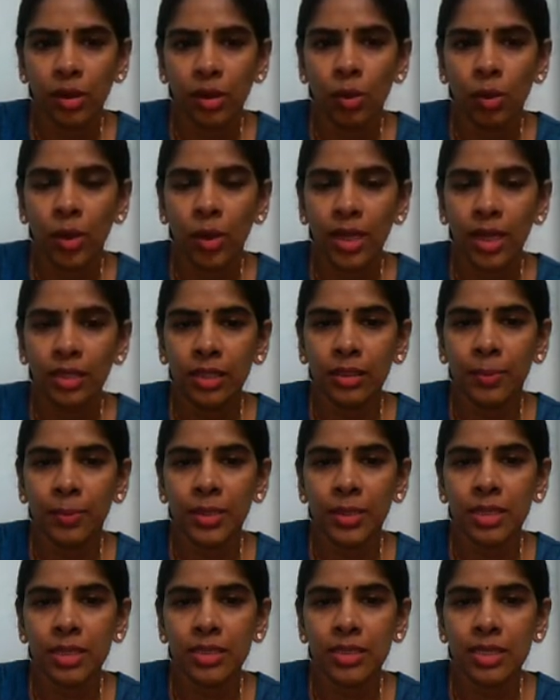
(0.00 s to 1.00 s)
while the
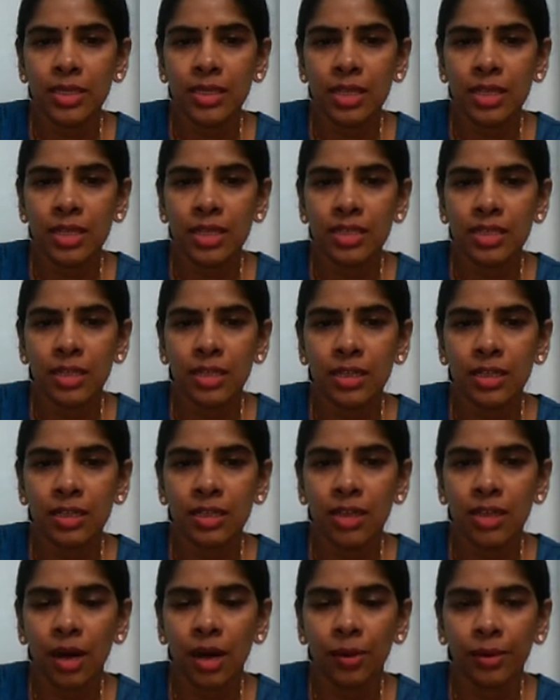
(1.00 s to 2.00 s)
pulses settle
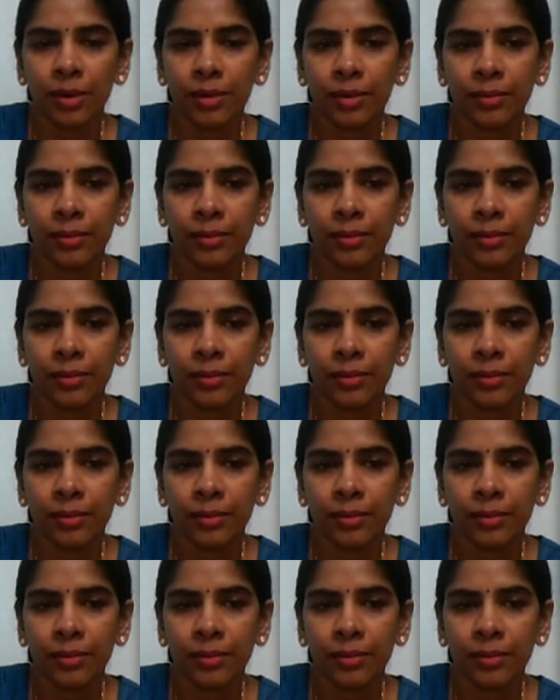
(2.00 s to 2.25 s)
down.